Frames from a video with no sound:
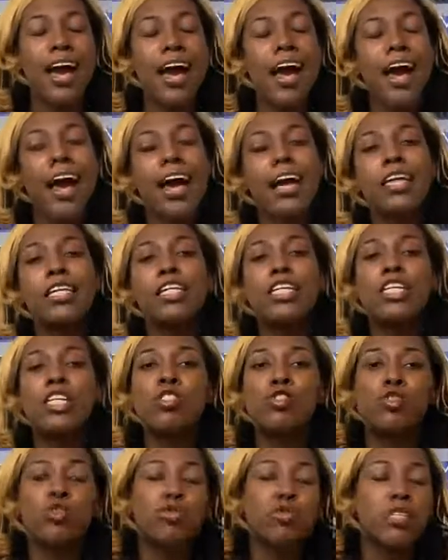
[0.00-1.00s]
I need
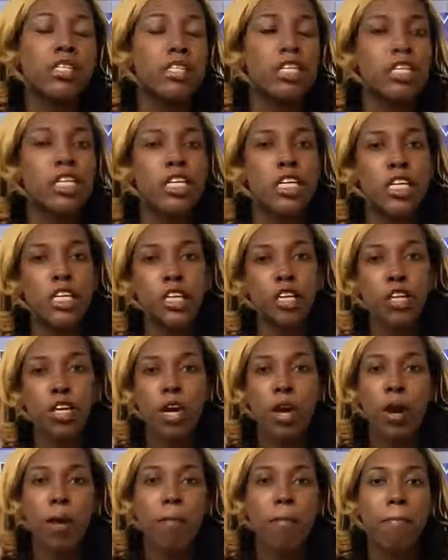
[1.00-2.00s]
you to hear
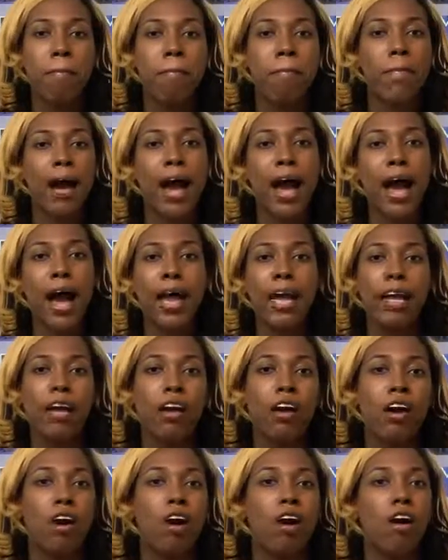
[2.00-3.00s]
my
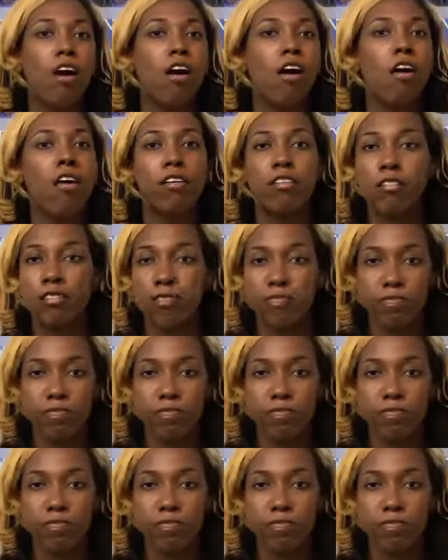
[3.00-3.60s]
heart.